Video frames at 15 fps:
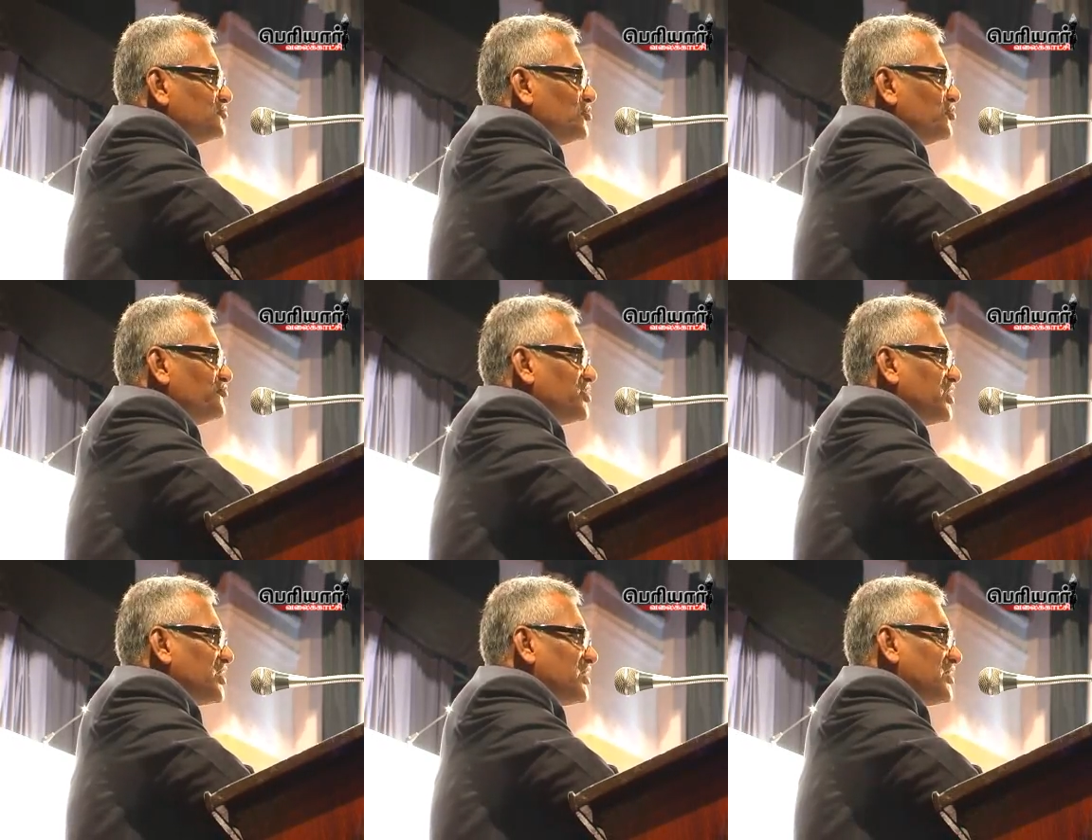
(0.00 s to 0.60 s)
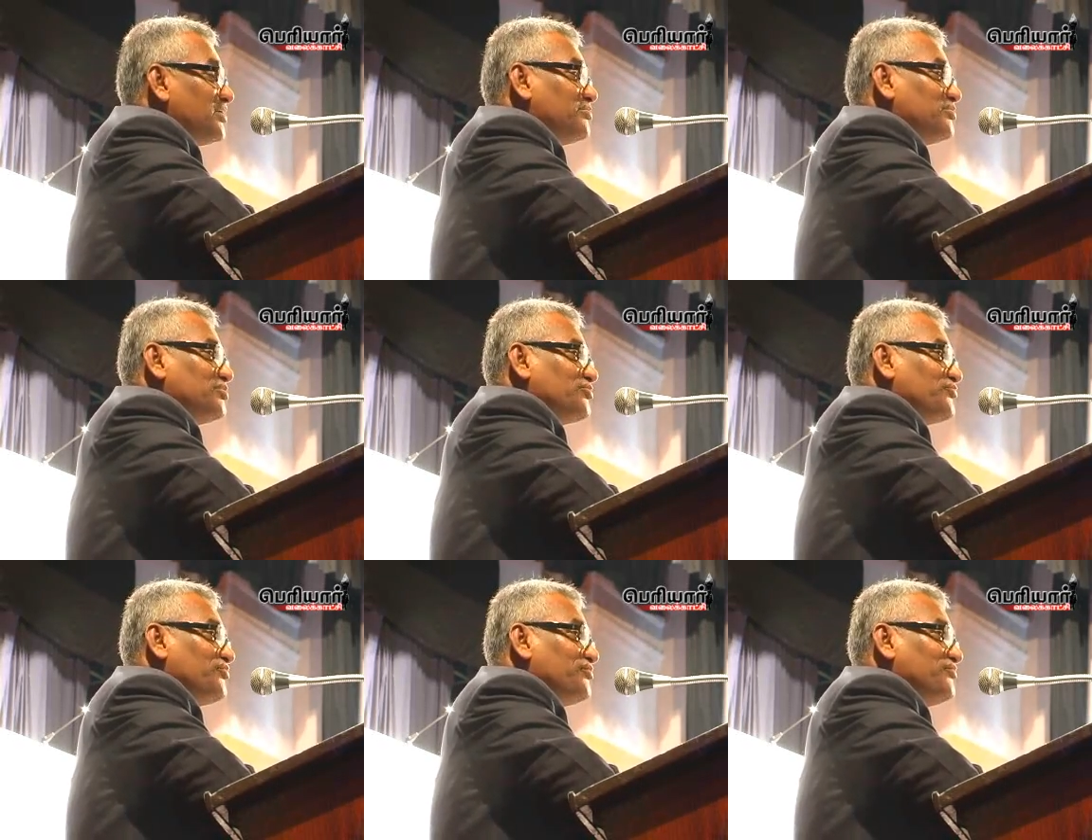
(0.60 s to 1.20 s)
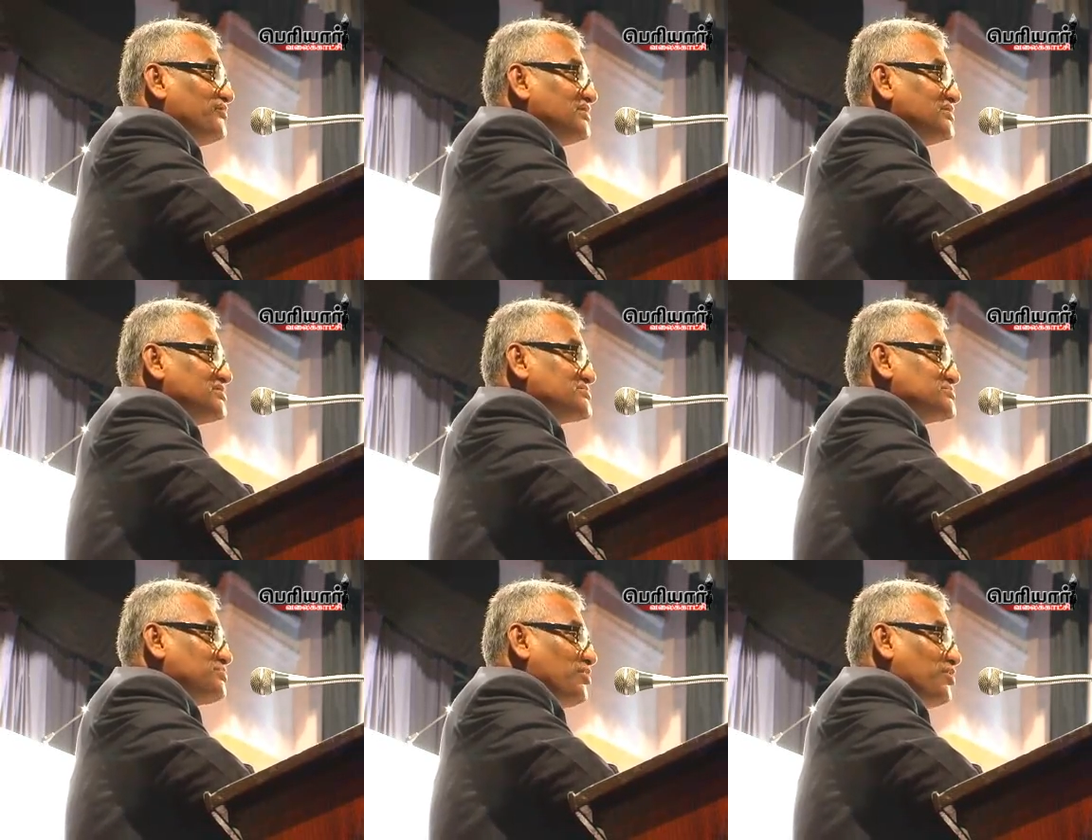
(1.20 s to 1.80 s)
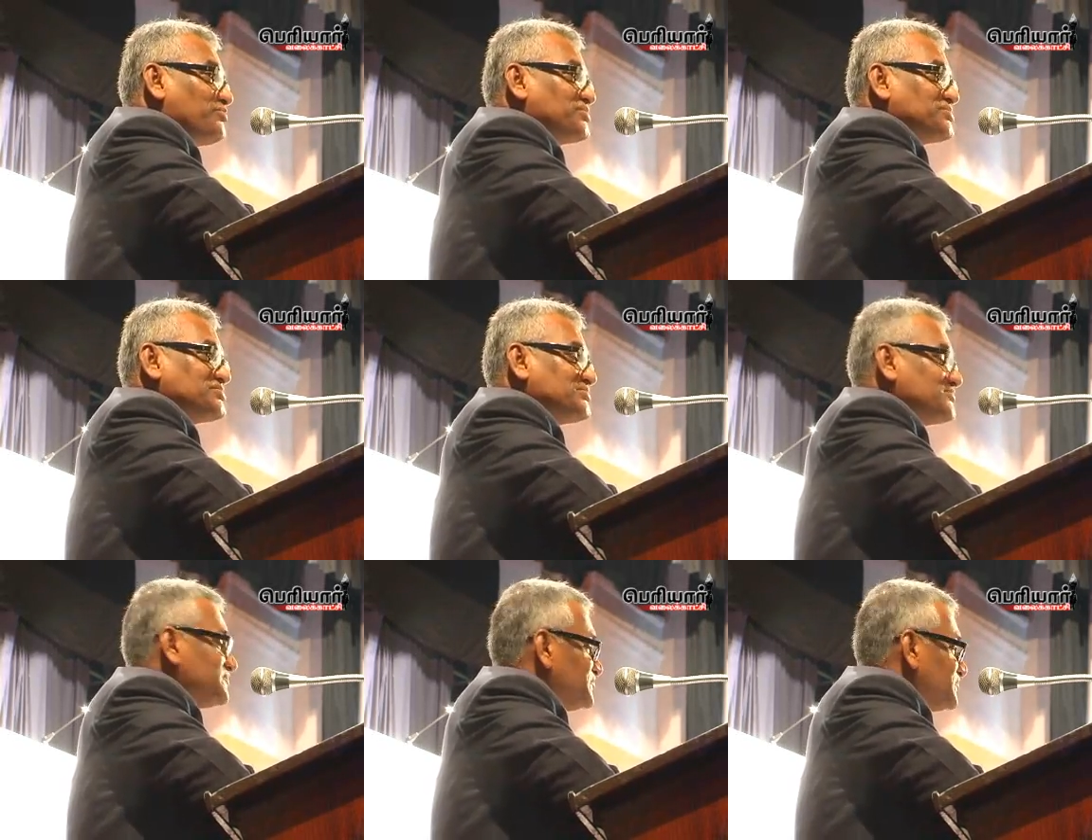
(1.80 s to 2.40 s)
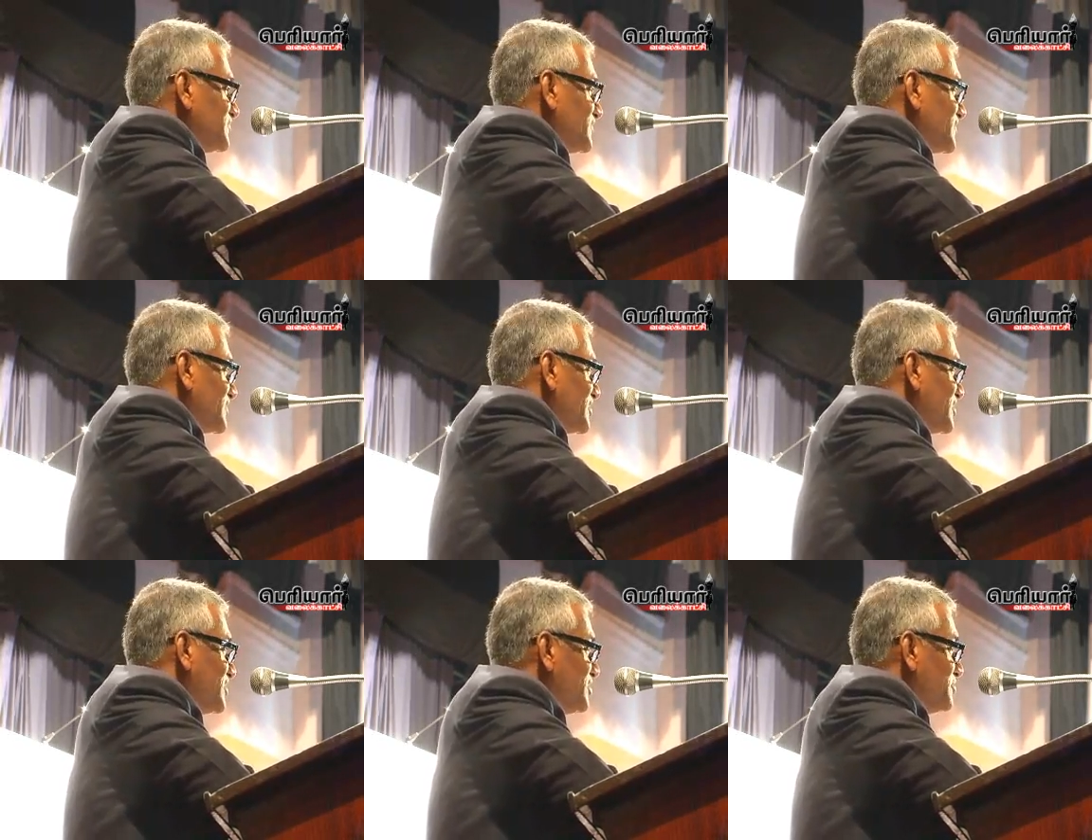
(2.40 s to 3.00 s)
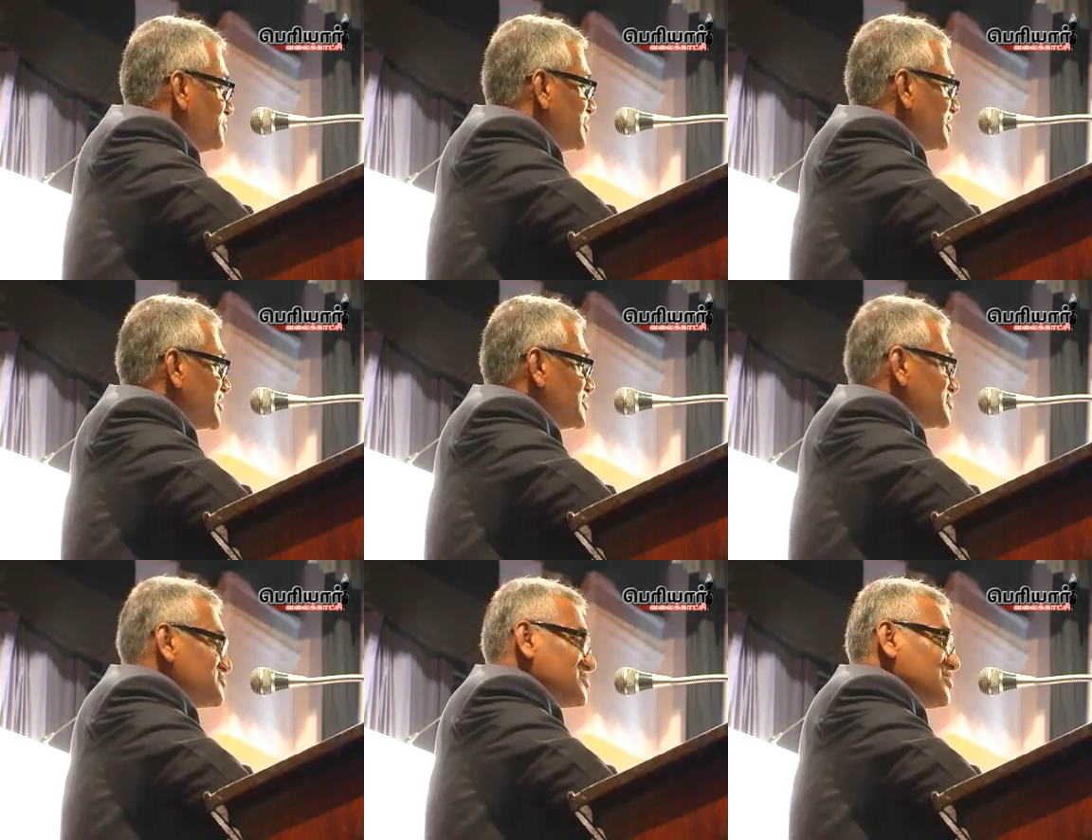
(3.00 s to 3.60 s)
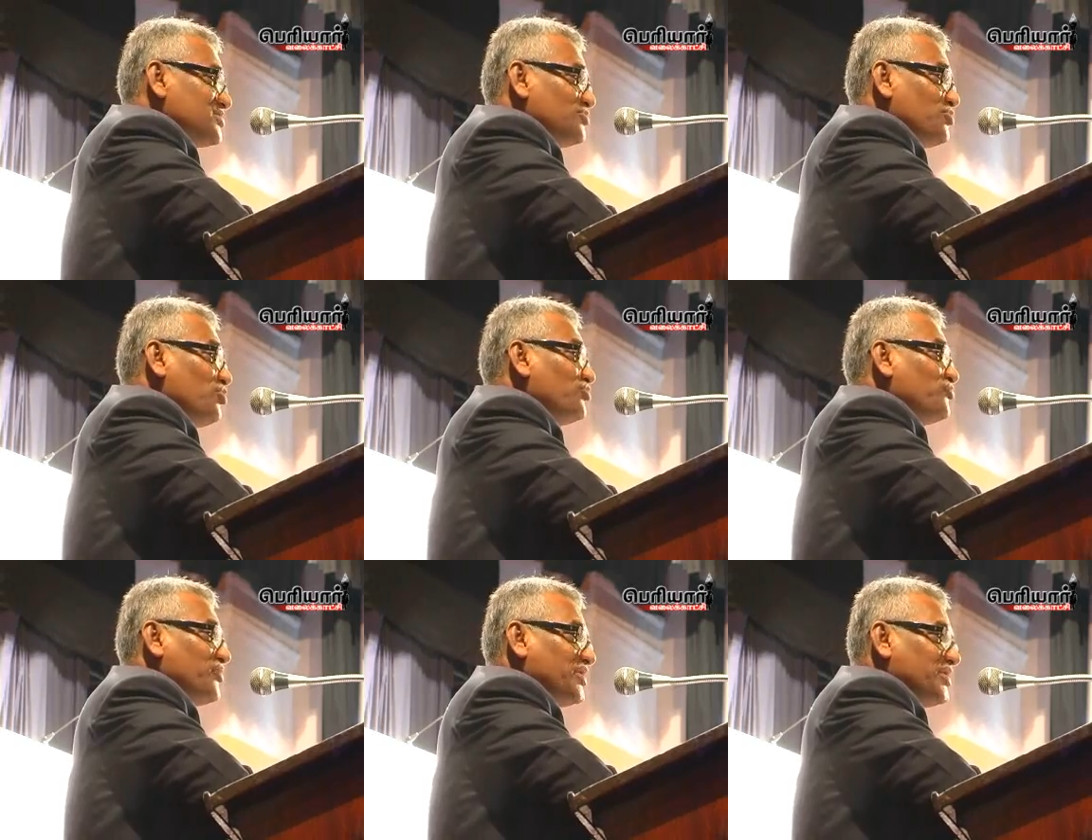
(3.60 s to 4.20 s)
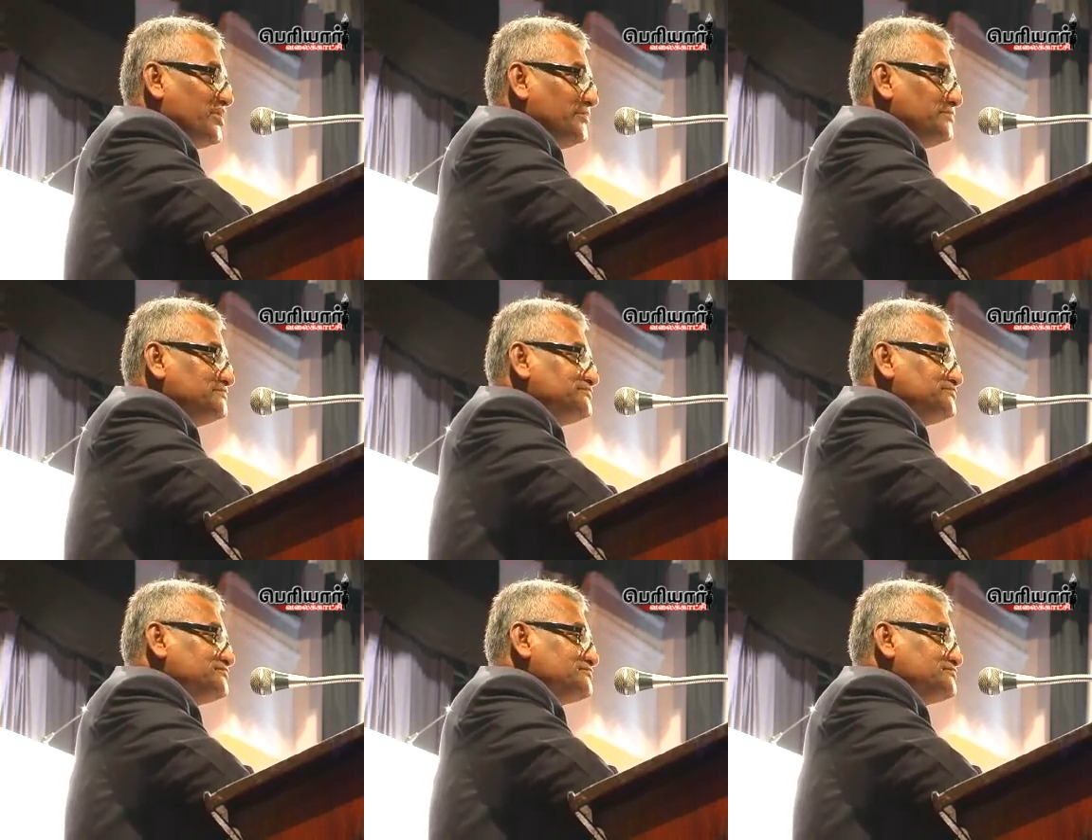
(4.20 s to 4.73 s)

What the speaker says: so we are unable to fulfill this promise. He immediately said, don't worry,